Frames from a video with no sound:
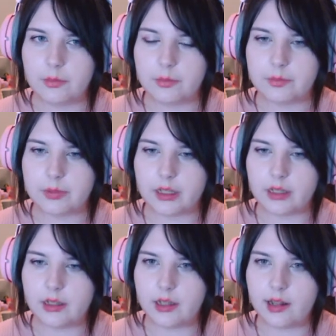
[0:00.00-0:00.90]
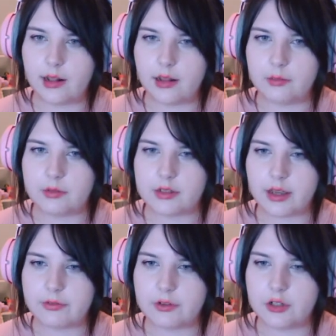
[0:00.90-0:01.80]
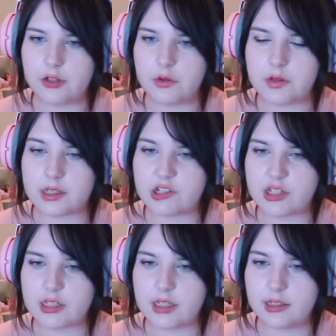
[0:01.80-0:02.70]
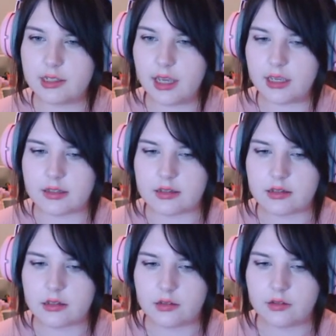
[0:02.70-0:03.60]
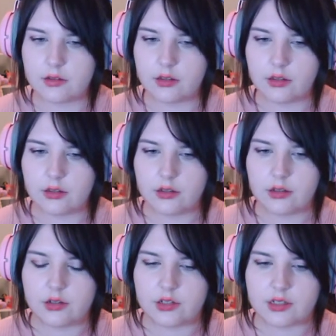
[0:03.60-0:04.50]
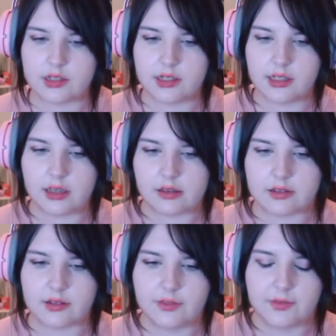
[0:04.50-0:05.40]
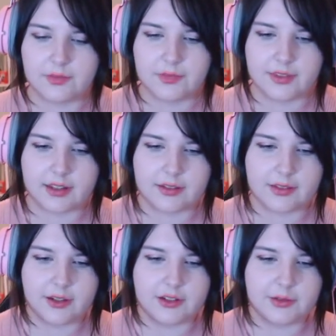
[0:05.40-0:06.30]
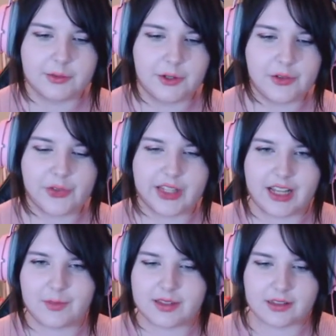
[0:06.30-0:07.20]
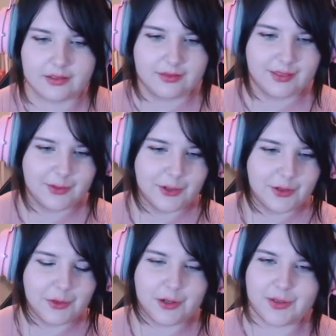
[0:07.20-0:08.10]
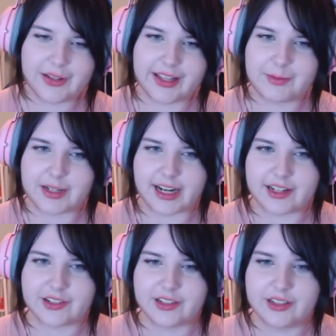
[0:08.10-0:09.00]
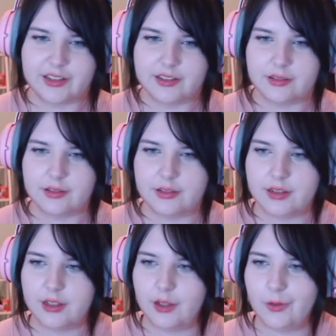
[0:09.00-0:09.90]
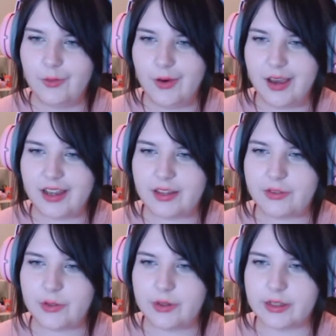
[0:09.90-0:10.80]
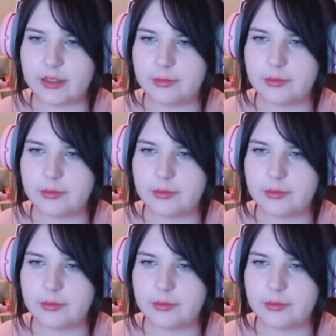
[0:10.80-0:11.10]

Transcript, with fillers: But I'm just having a nosy just in case. Just in case. Did you What have you clipped? What, what have you clipped, Ash? What have you clipped?